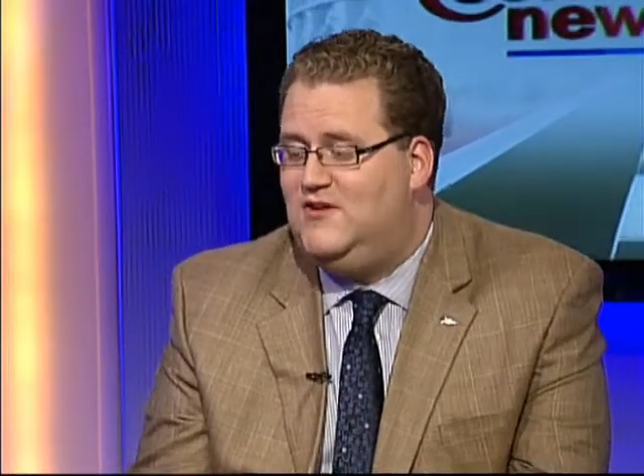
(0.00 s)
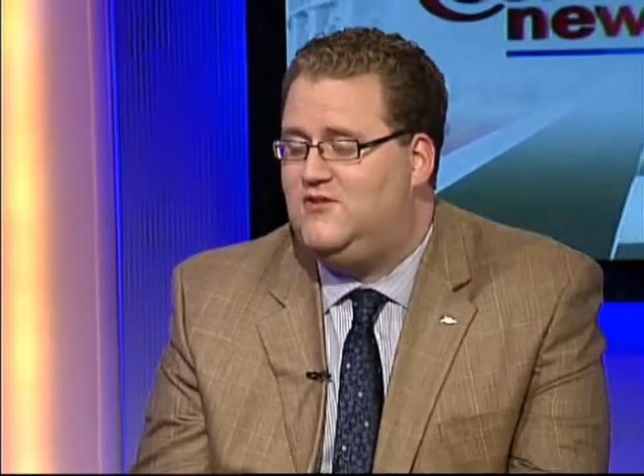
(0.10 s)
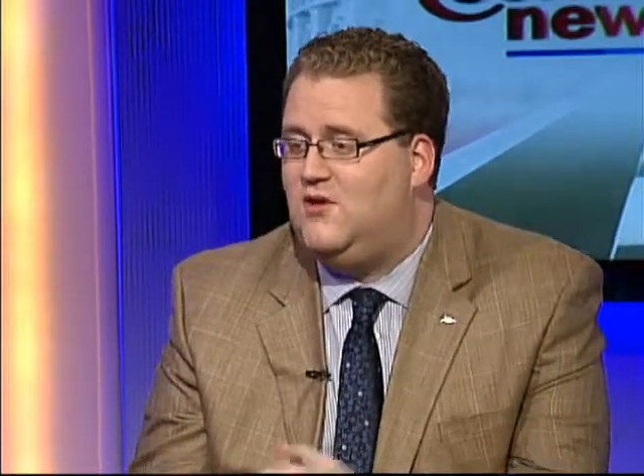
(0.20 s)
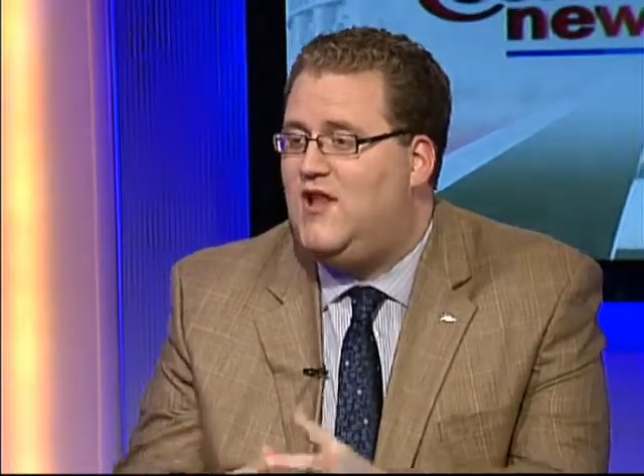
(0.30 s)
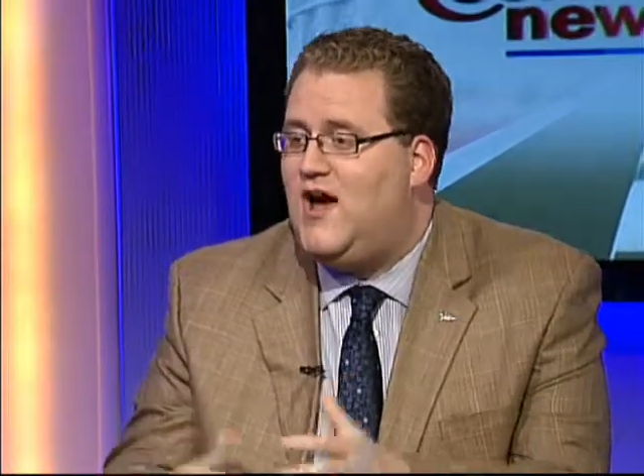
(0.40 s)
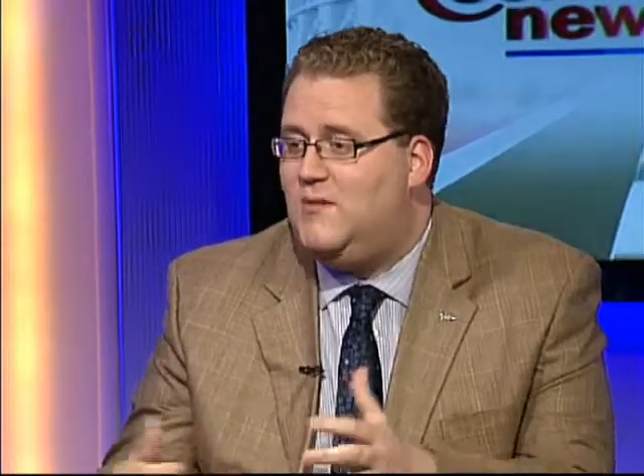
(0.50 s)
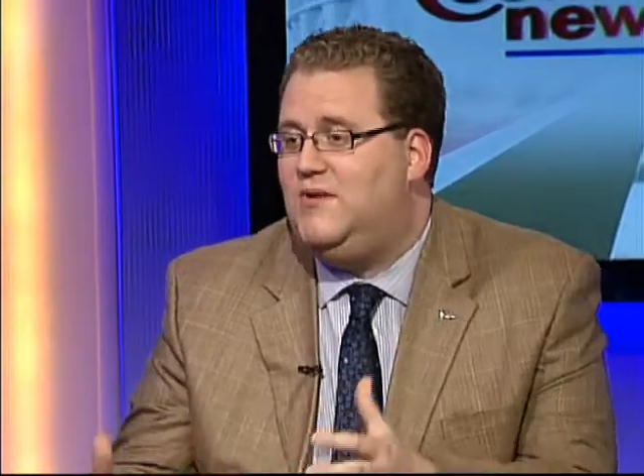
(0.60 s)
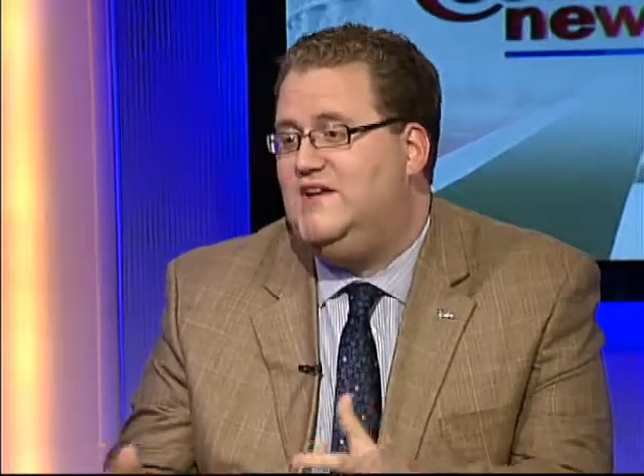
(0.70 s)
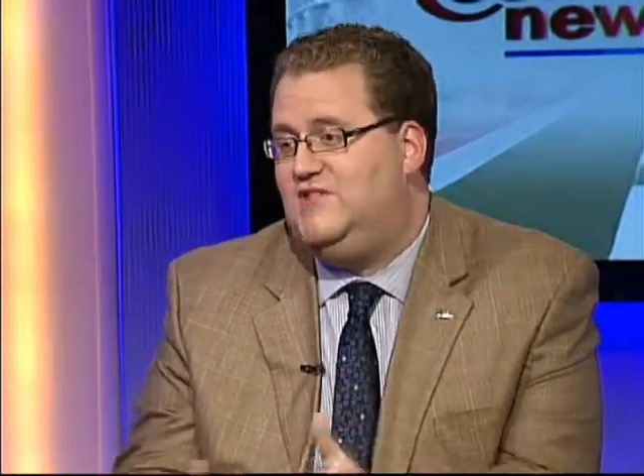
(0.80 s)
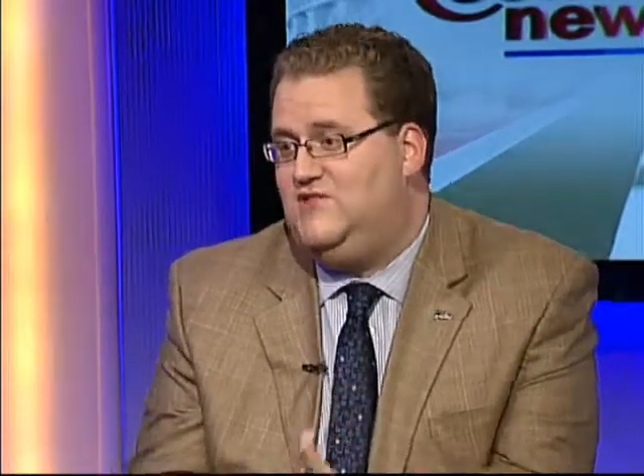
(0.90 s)
There's a lot
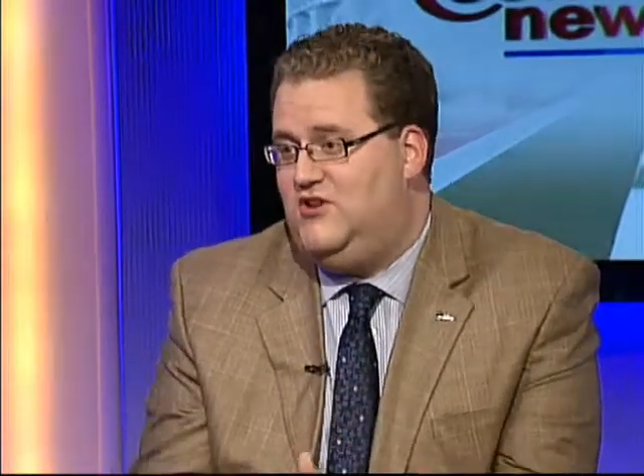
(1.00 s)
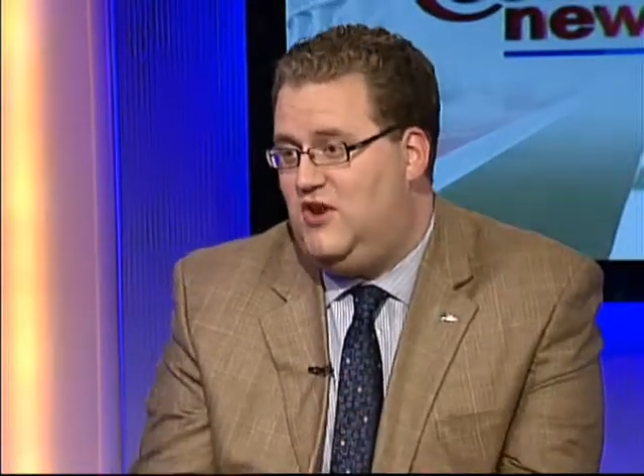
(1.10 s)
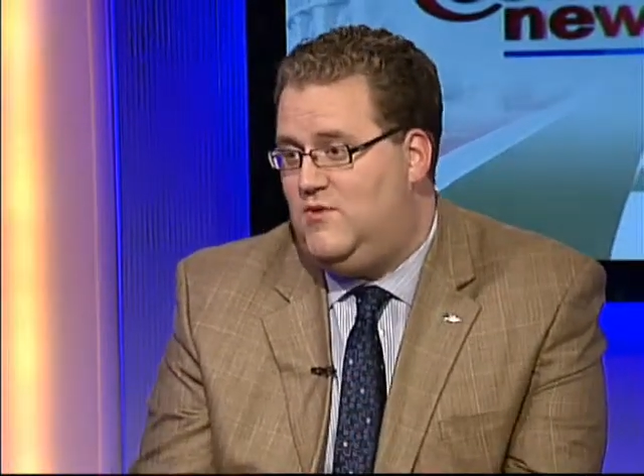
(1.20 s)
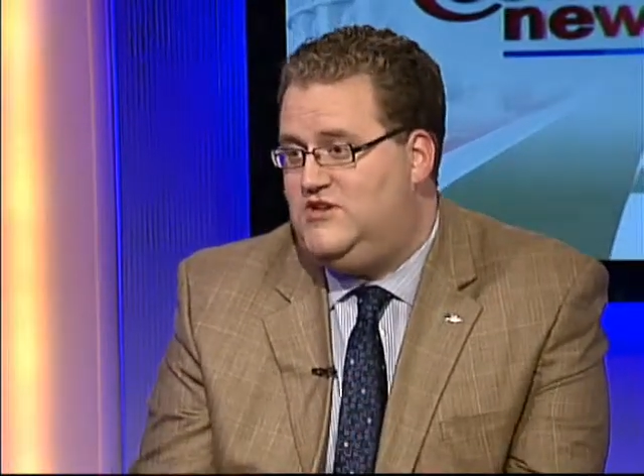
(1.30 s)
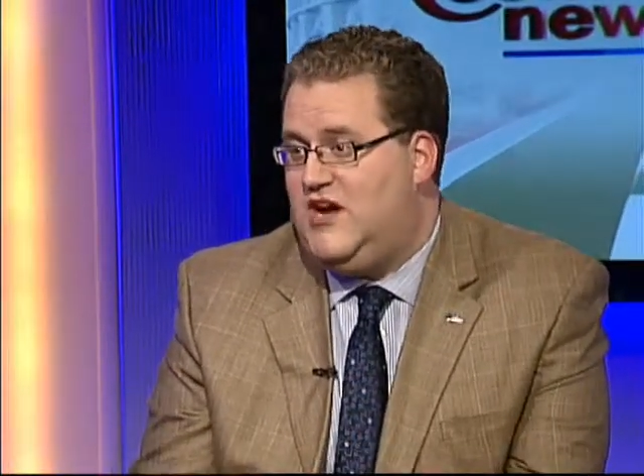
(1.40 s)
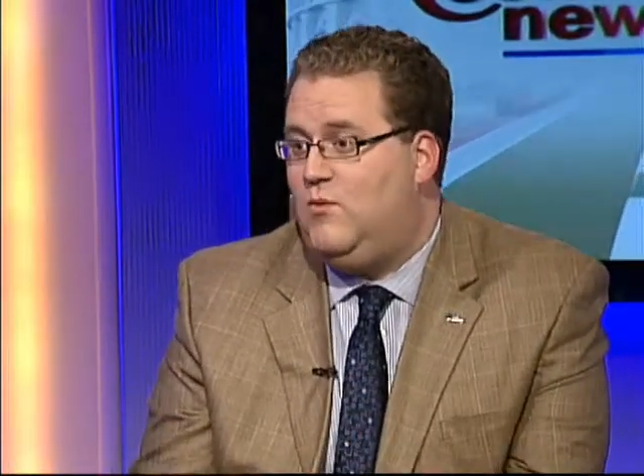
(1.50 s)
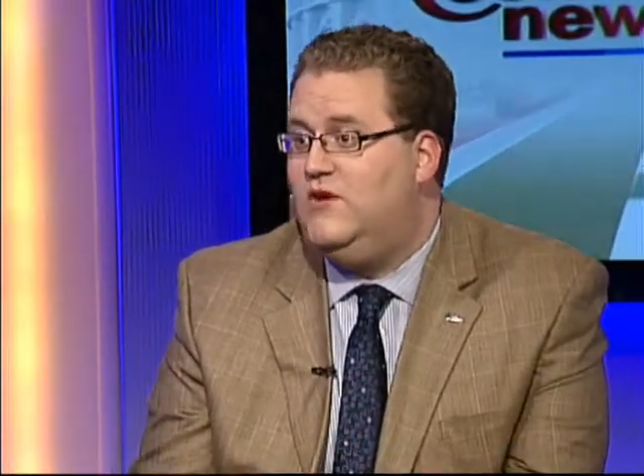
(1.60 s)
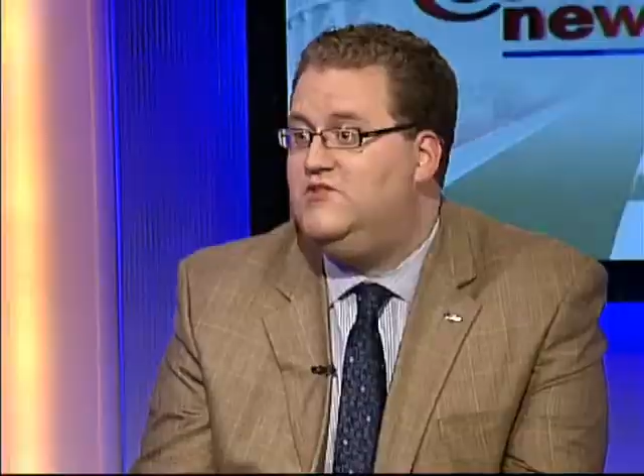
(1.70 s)
of places you can reach out